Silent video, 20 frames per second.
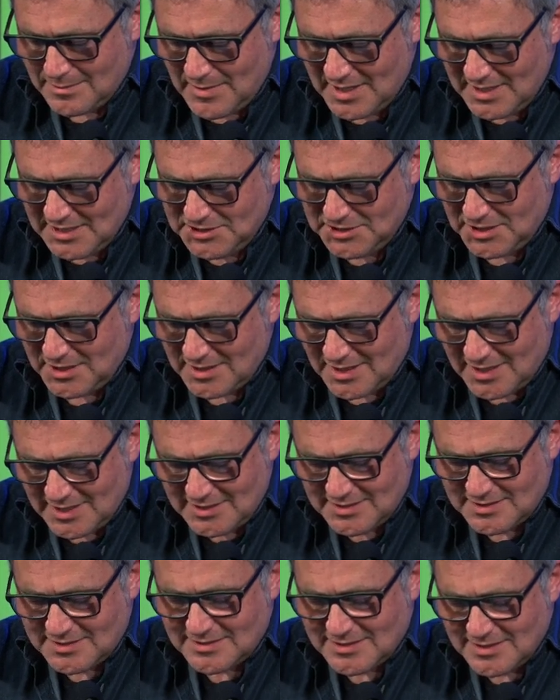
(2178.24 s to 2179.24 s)
many
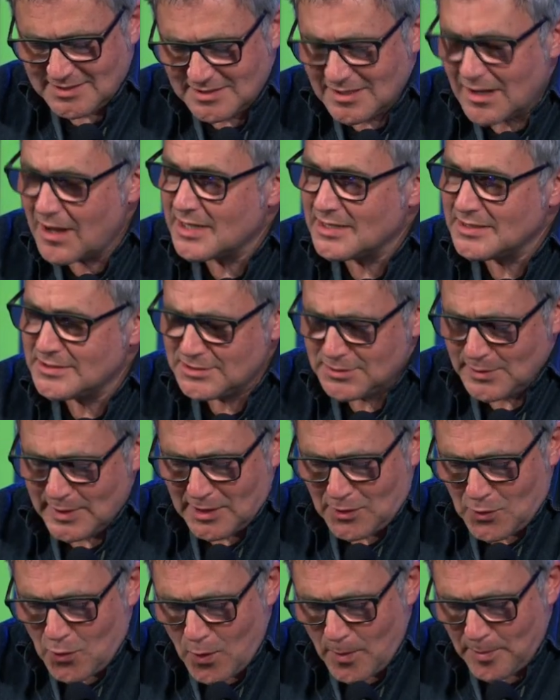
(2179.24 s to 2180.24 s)
journalists decided to
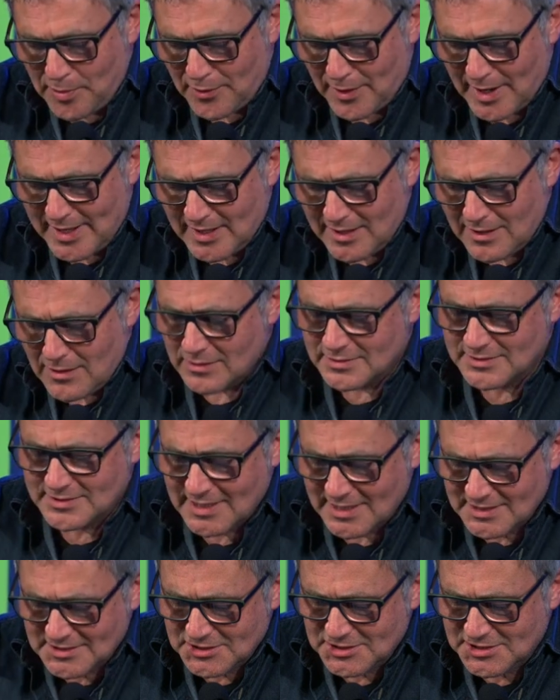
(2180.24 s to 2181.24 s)
incorporate
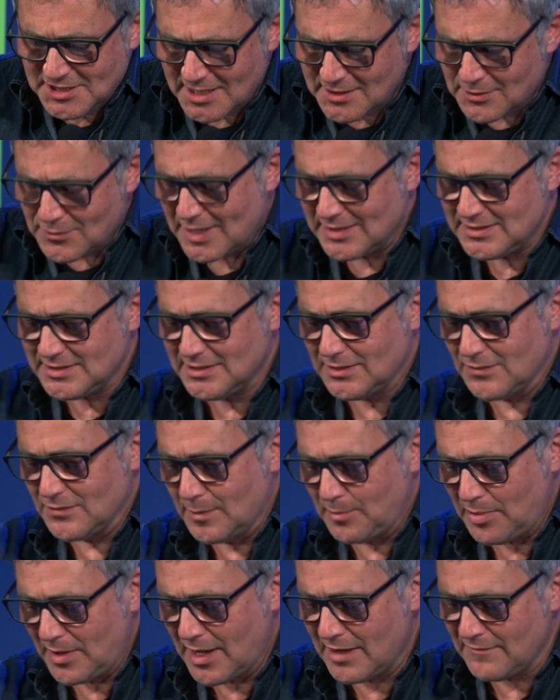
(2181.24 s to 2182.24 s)
content generated on
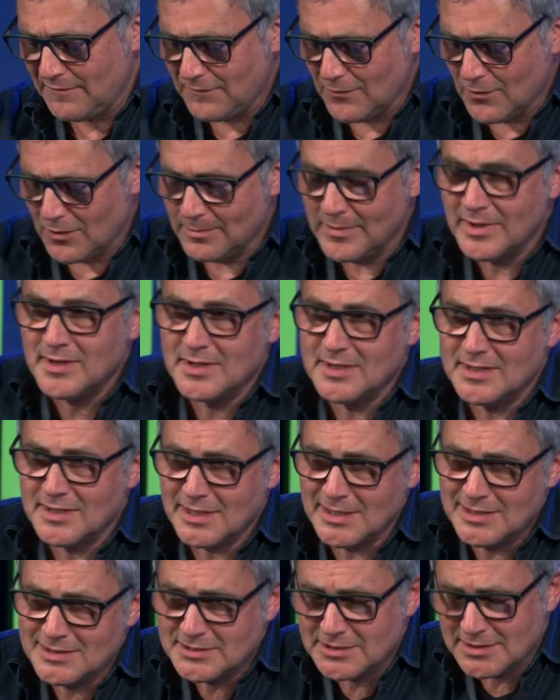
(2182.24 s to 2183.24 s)
the platform
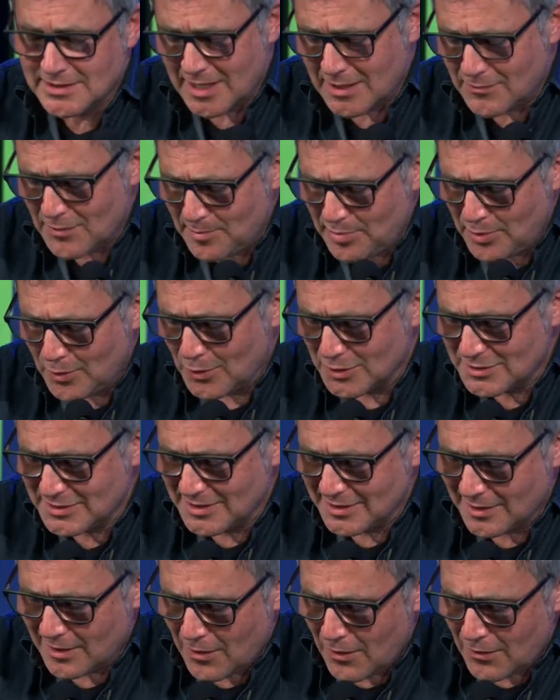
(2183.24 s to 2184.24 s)
into their
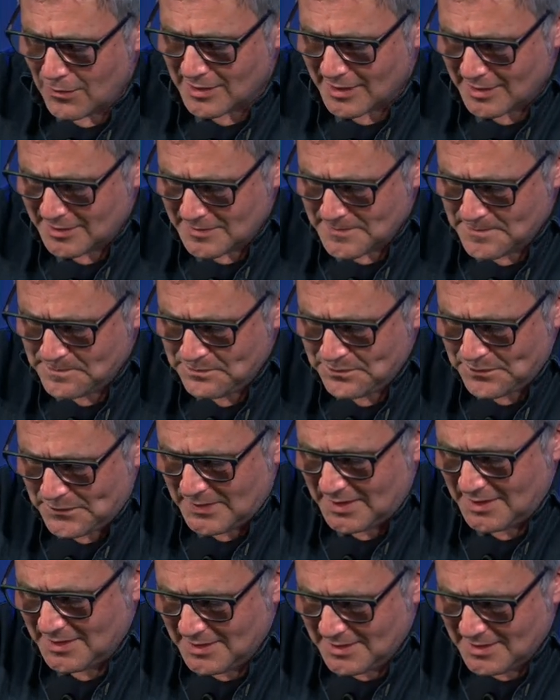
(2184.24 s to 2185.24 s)
reporting on it.
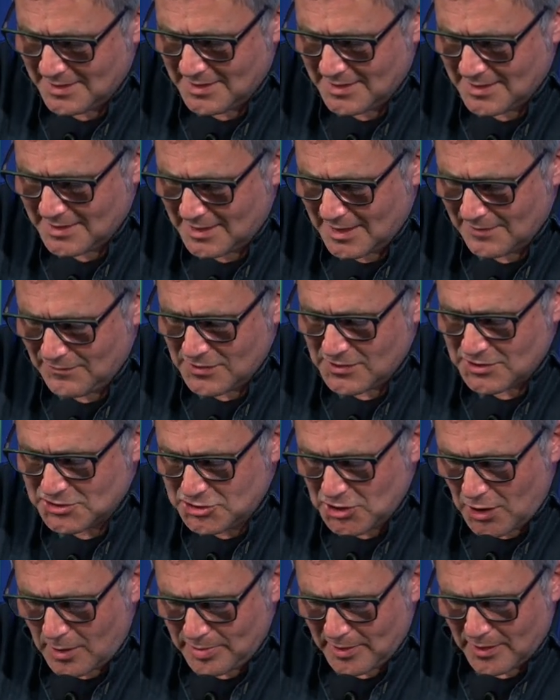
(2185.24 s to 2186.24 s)
Given the
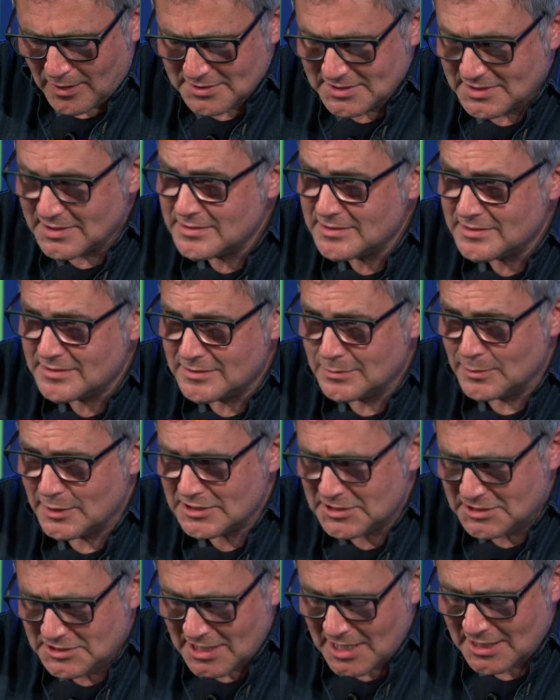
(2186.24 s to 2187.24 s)
job losses to
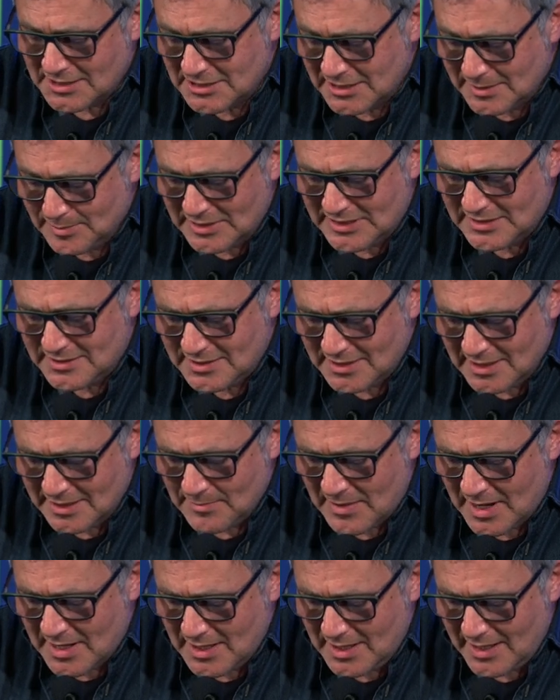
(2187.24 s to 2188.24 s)
which ChatGPT
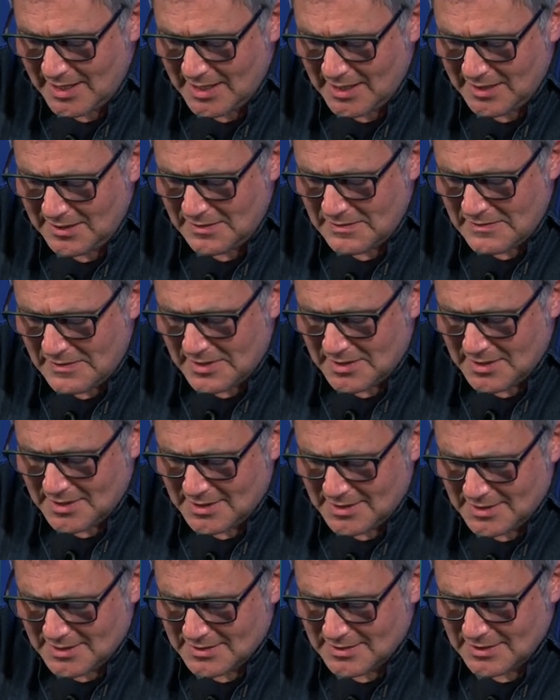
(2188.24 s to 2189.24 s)
may lead,
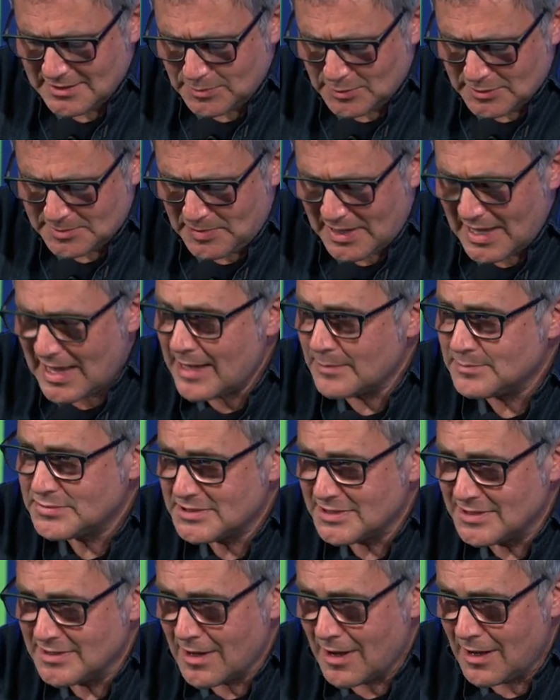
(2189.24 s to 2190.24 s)
this was
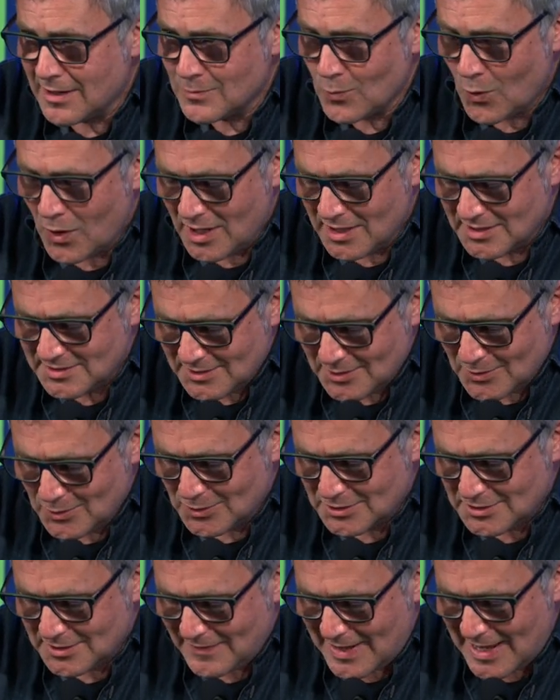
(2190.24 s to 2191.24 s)
perhaps an unwise
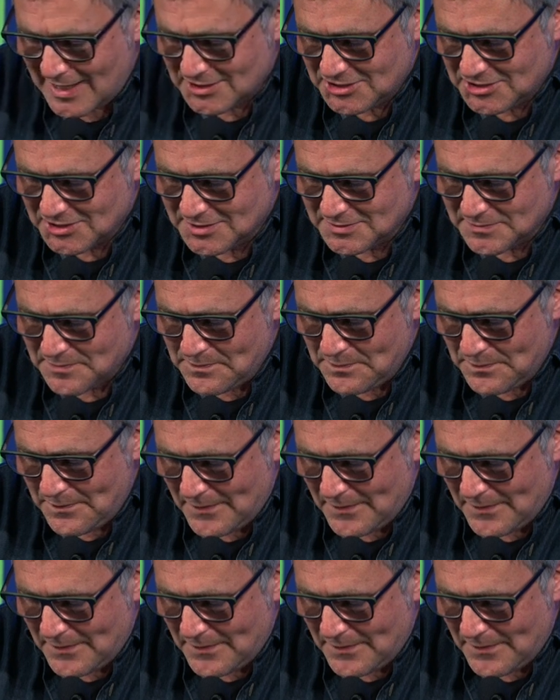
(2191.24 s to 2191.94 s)
course of action.